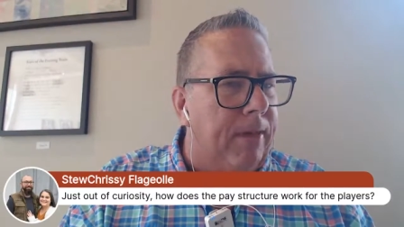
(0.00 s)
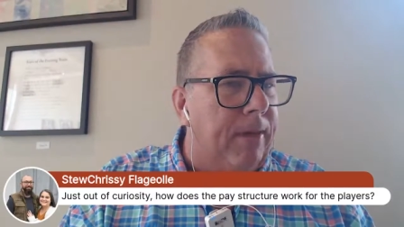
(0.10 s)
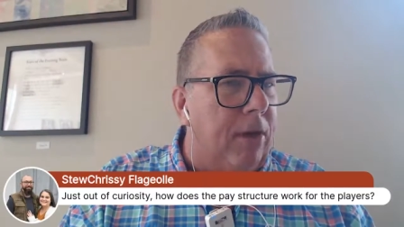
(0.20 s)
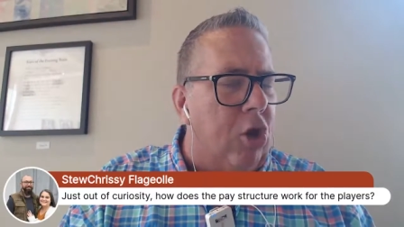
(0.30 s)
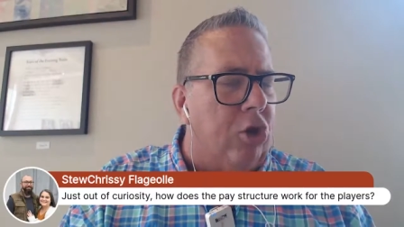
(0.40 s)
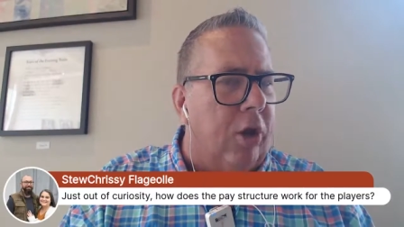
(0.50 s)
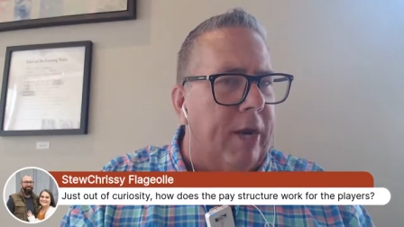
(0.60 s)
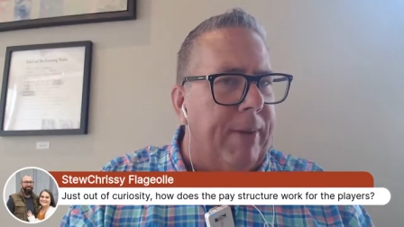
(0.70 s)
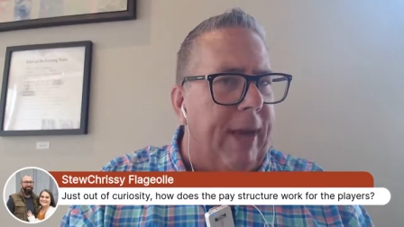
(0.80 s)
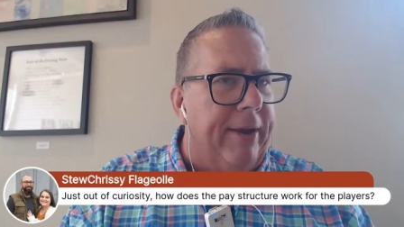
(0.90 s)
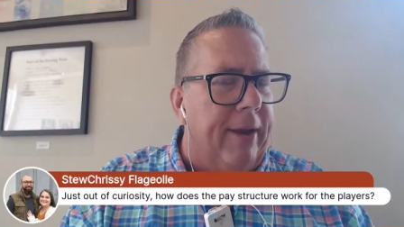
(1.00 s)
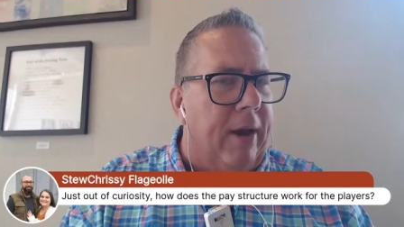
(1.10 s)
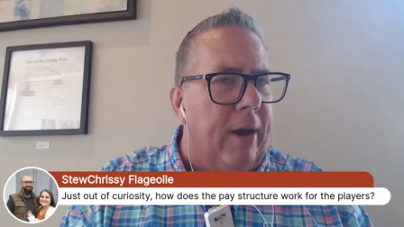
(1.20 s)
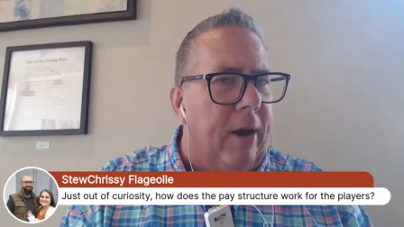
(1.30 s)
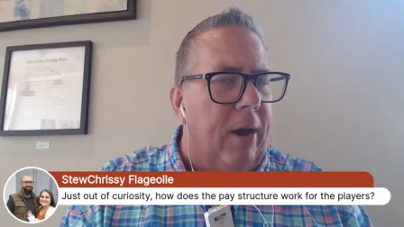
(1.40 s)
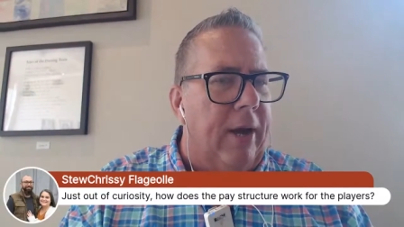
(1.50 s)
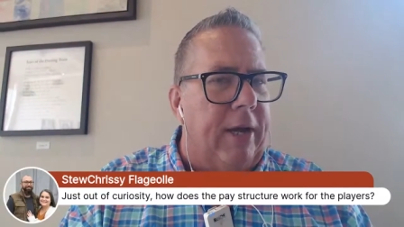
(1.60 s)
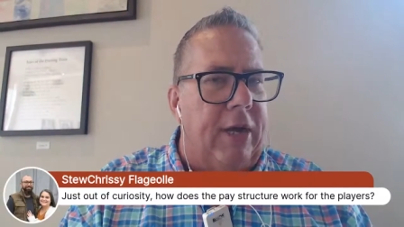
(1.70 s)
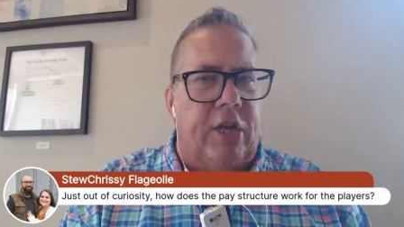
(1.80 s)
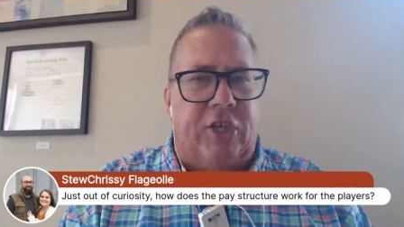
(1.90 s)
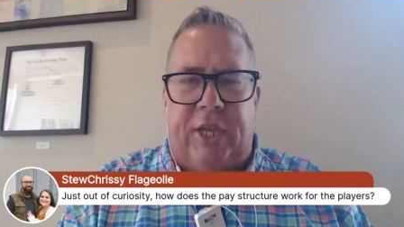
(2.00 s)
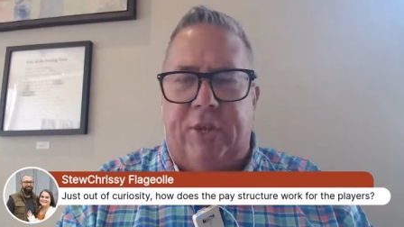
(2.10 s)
you're talking about in the